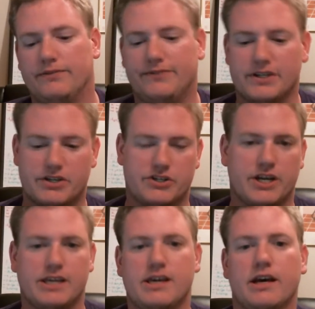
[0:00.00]
fish a
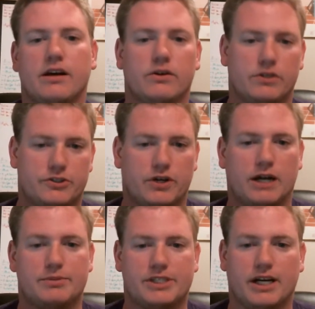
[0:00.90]
shaky head or a
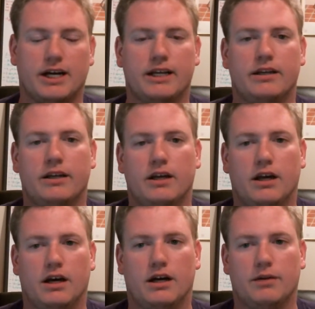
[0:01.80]
drop shot
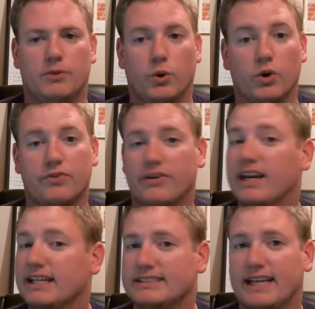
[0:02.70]
or
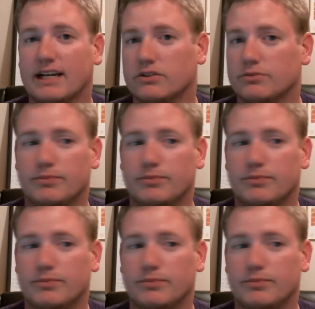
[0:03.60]
finesse tackle.